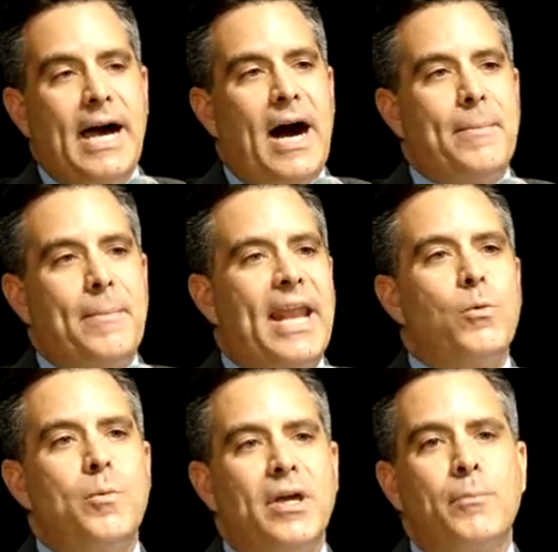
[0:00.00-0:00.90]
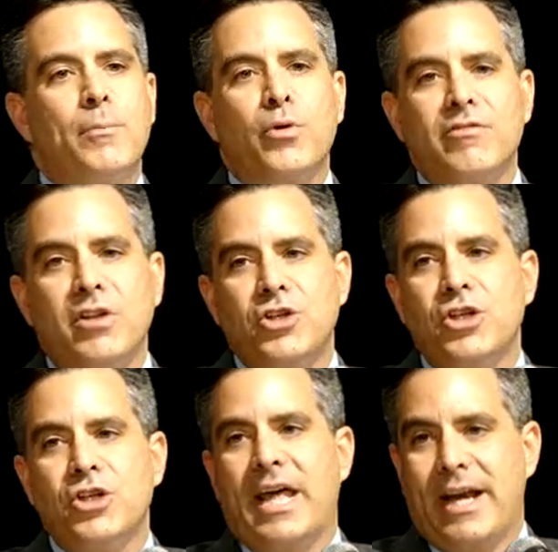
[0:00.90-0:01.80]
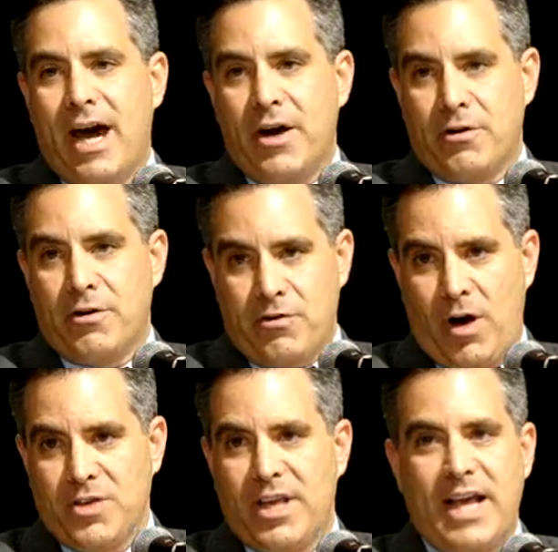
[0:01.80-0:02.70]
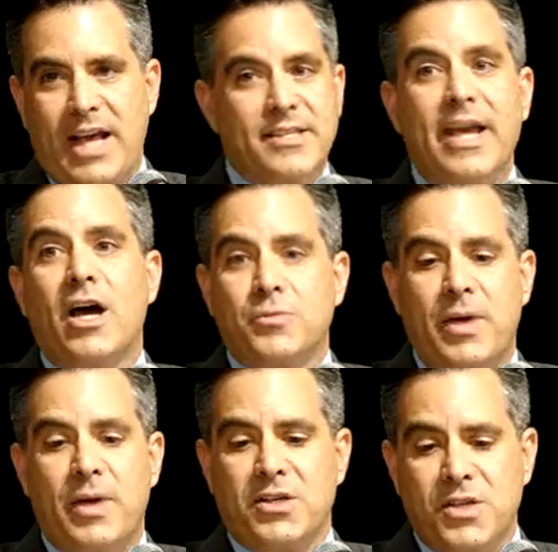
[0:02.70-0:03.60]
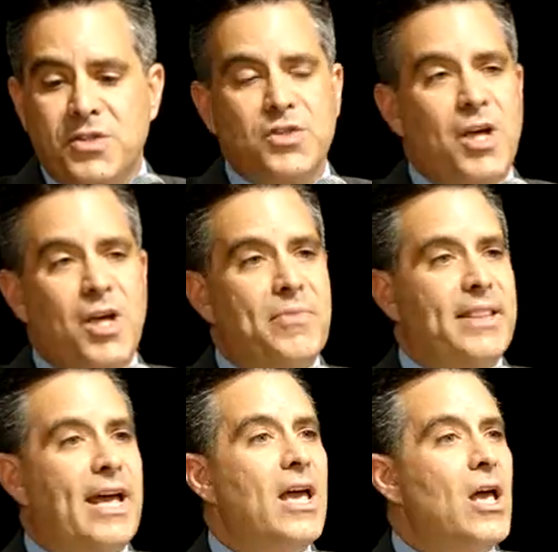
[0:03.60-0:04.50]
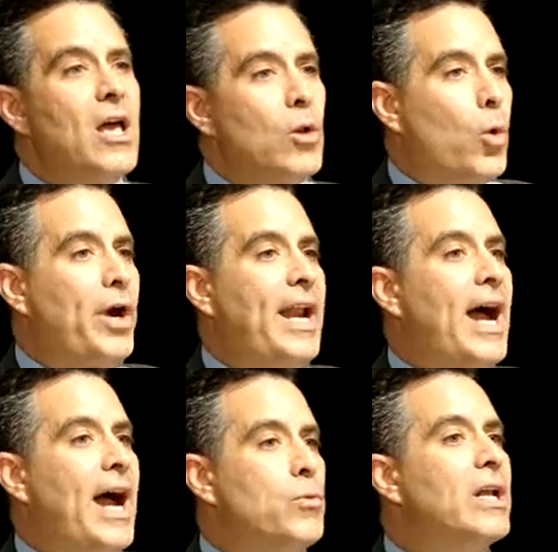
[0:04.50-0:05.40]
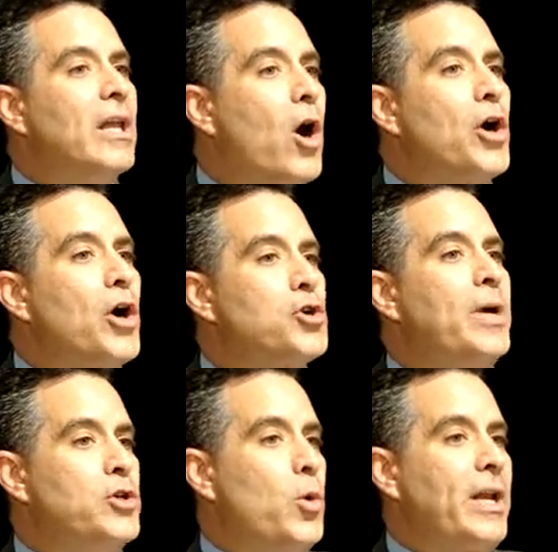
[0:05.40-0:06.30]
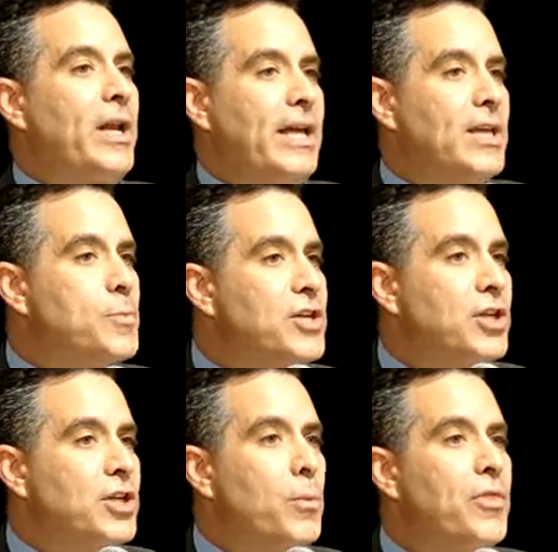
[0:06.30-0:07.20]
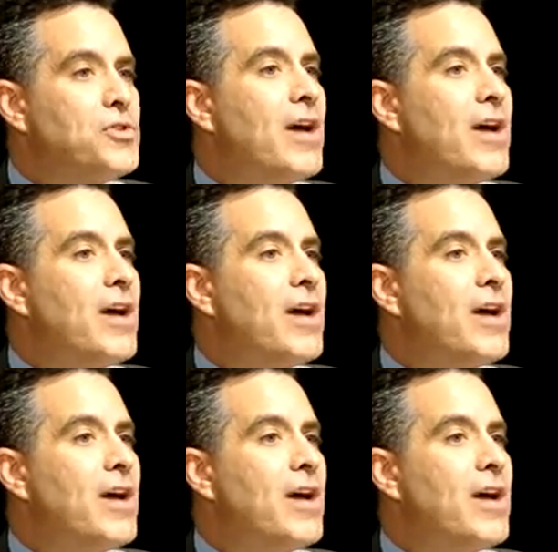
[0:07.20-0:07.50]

And it would be a privilege and an honor for us, and I say us because this is something that Lori and I really are doing jointly, especially with the